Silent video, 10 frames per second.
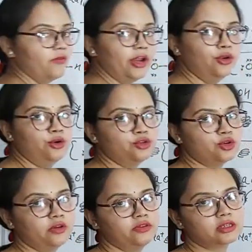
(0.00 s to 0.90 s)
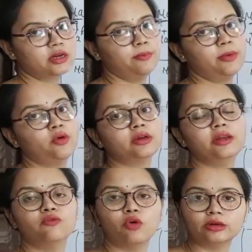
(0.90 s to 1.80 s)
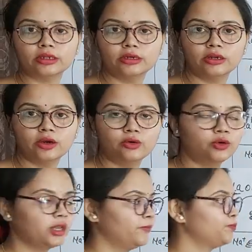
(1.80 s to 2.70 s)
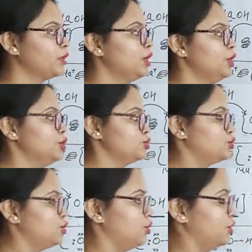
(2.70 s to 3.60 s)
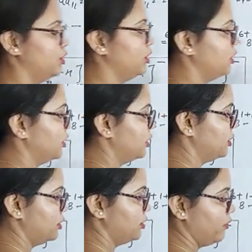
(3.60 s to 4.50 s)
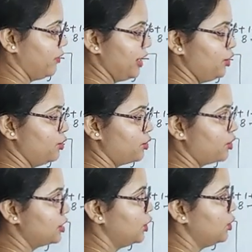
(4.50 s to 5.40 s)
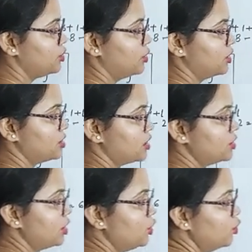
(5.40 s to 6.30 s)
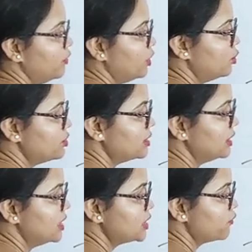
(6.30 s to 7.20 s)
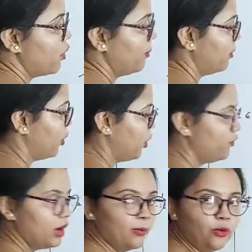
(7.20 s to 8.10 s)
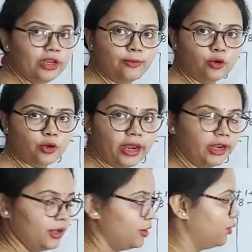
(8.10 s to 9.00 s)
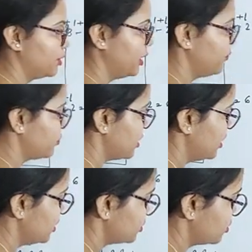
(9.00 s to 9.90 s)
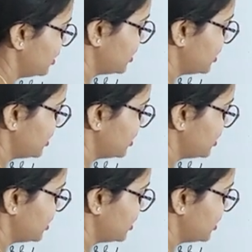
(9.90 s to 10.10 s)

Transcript: when you dissolve this compound in water. Okay, so when you draw the Lewis dot structure, you will use this form of ammonium chloride. Okay, so